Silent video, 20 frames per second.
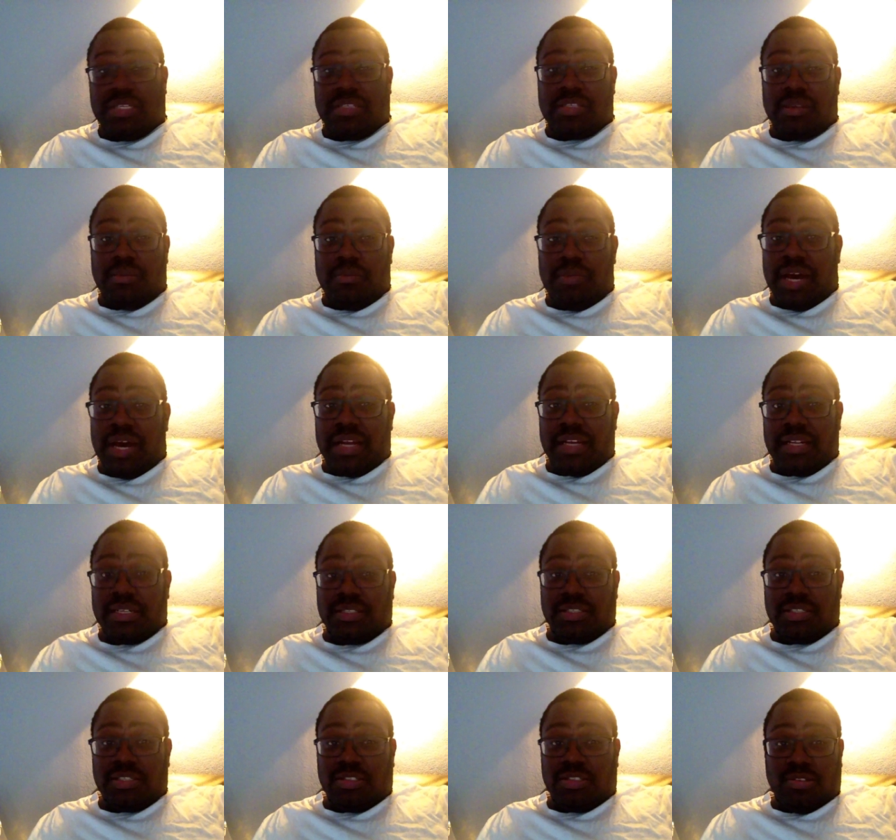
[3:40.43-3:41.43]
somebody that's
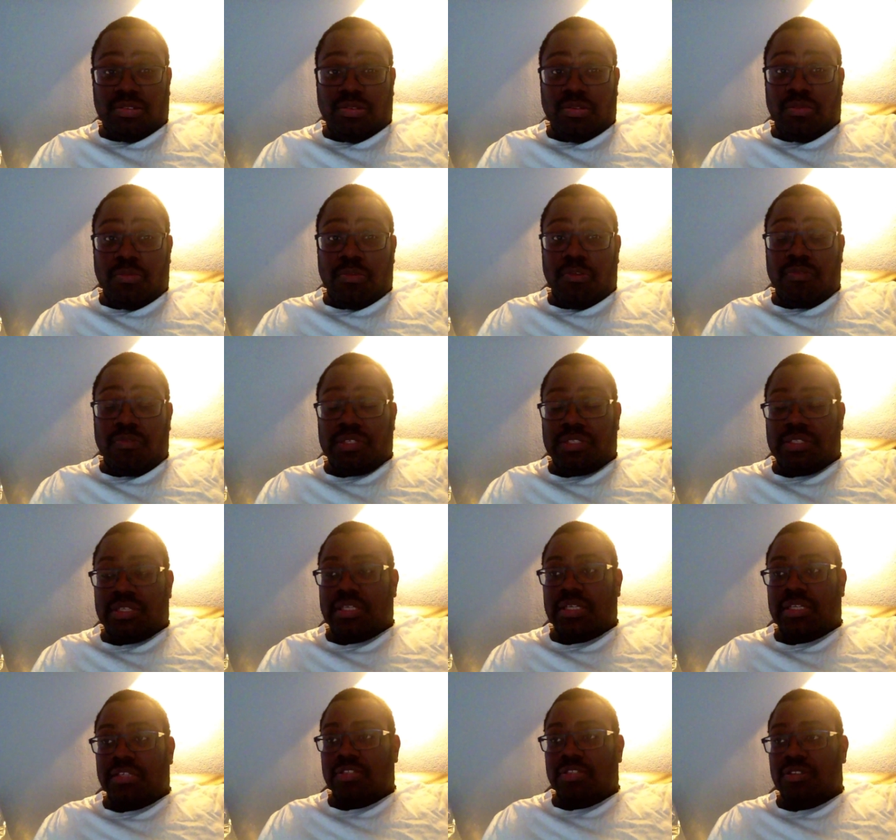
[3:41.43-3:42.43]
just new or moving to
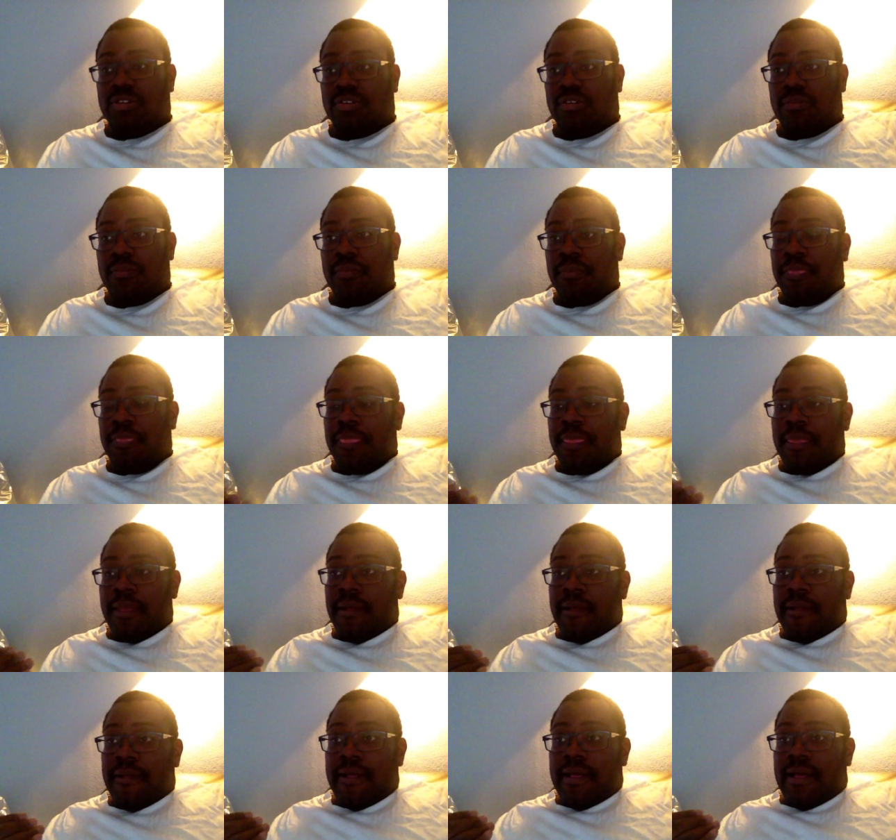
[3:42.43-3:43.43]
here. So
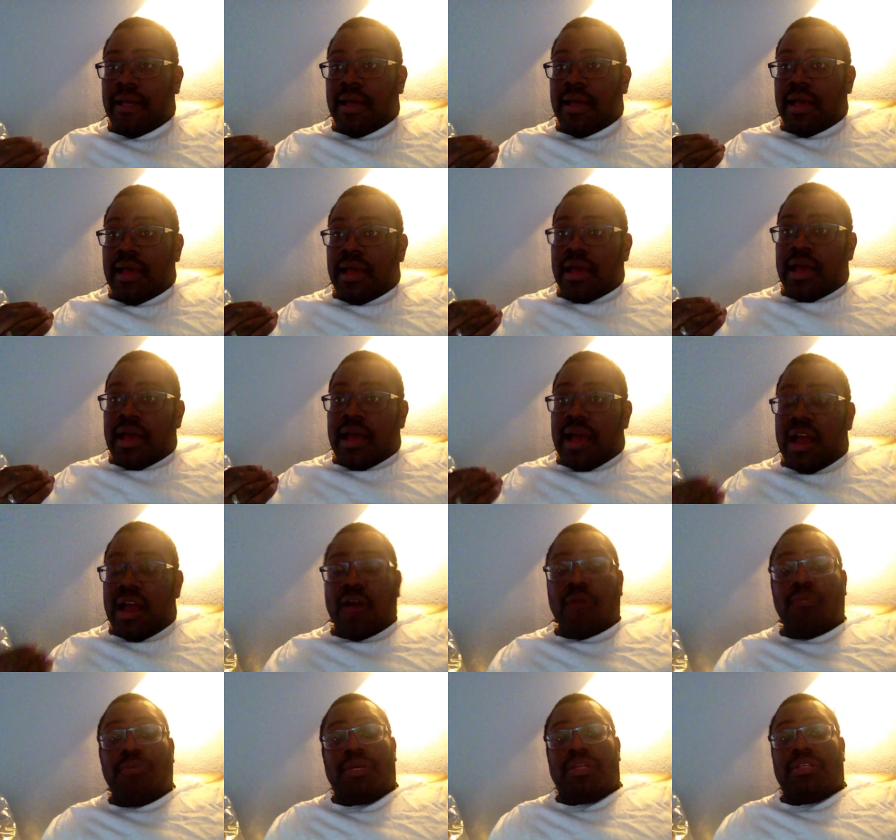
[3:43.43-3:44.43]
I
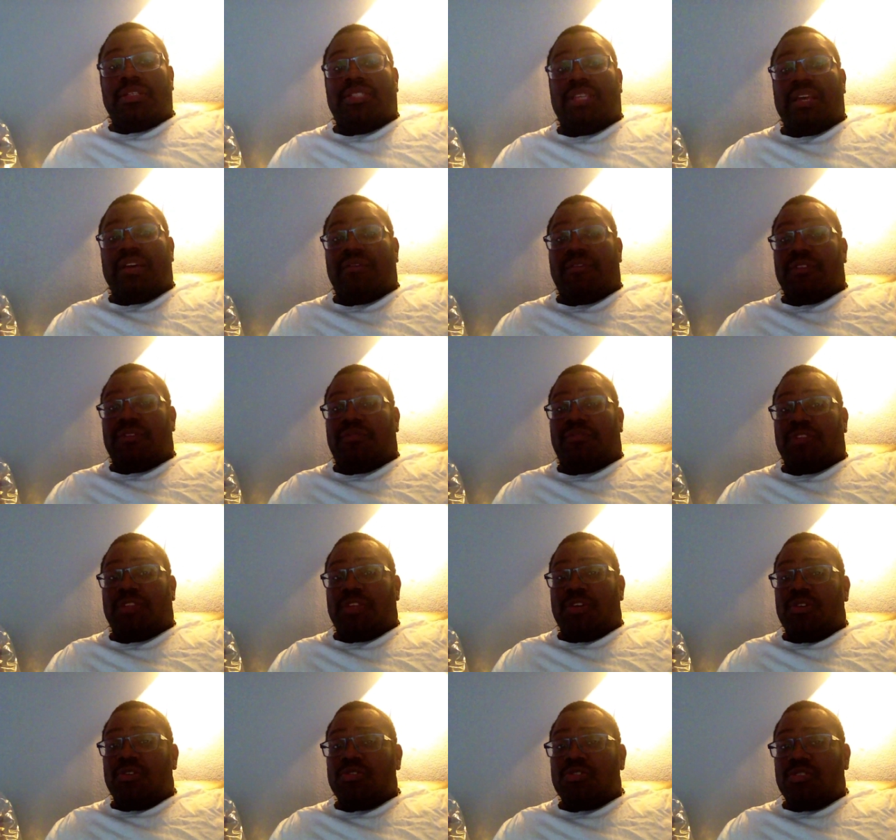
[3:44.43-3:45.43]
hope you understand. For, for
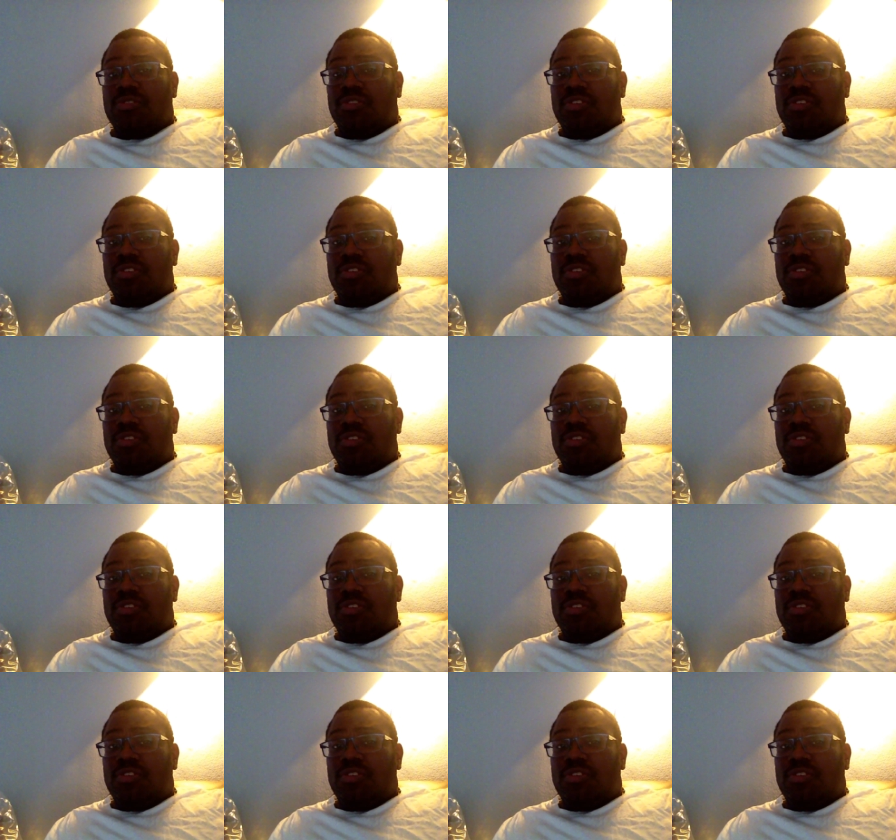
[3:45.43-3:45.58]
those of